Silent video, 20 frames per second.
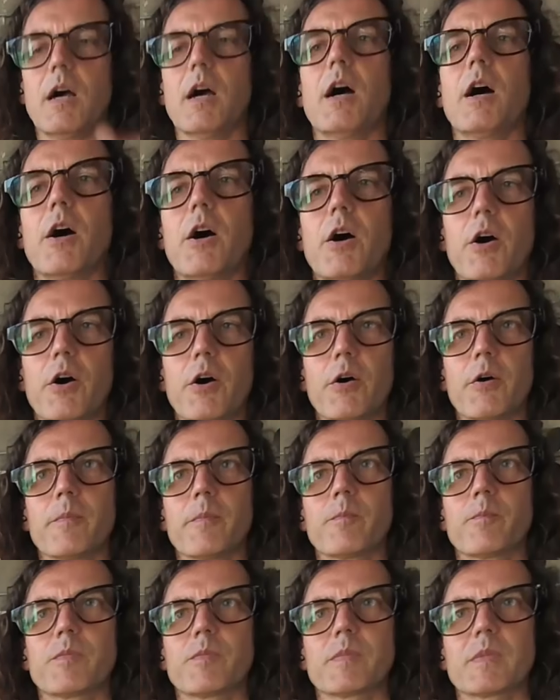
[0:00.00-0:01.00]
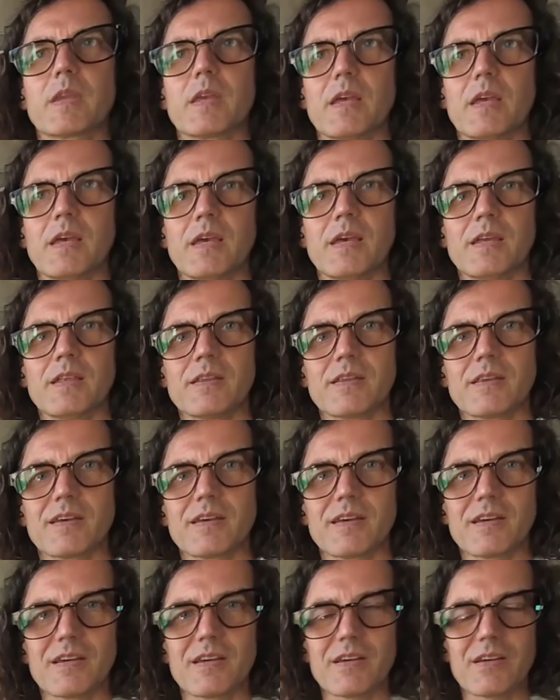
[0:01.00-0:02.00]
And
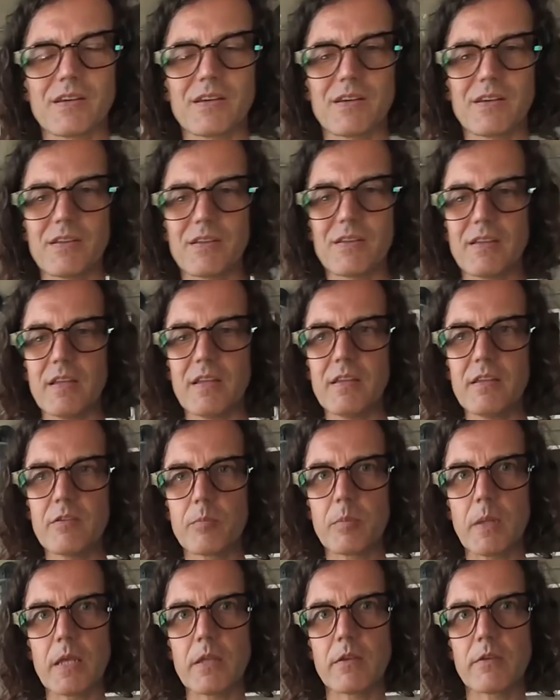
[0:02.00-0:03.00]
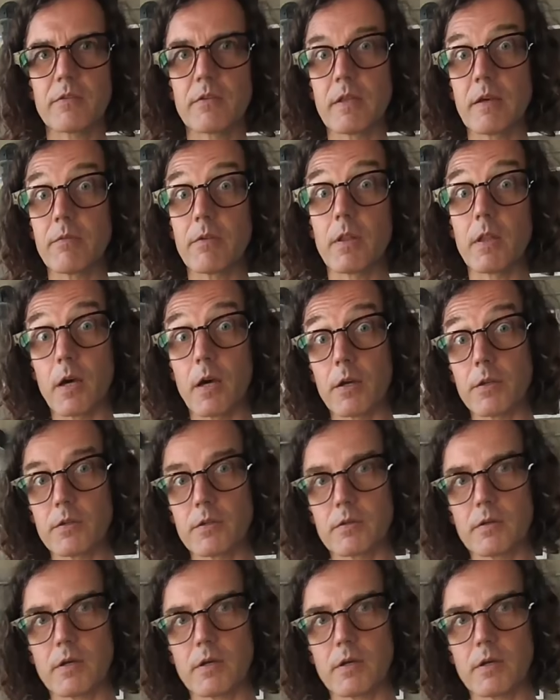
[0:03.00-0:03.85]
that display doesn't have a lot.